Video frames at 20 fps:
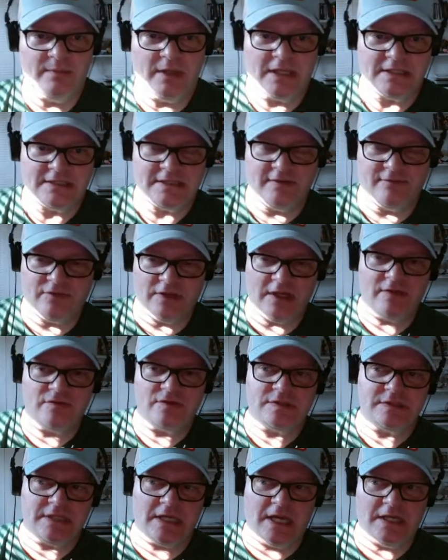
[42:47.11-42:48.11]
Because if the
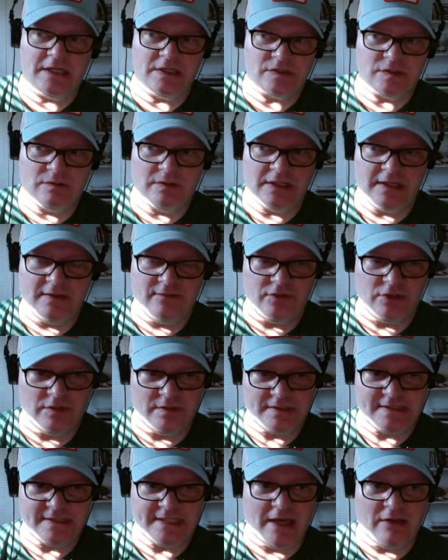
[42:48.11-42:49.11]
other side is only giving you
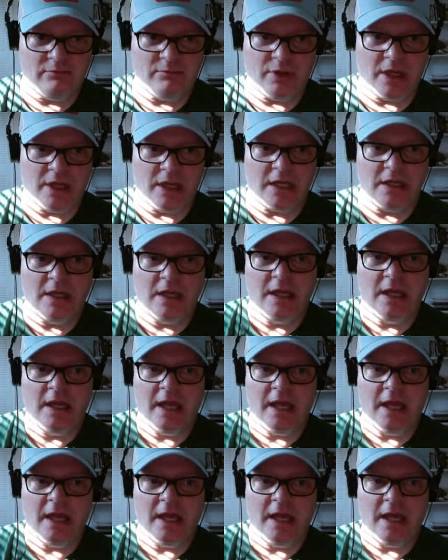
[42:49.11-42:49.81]
a sound bite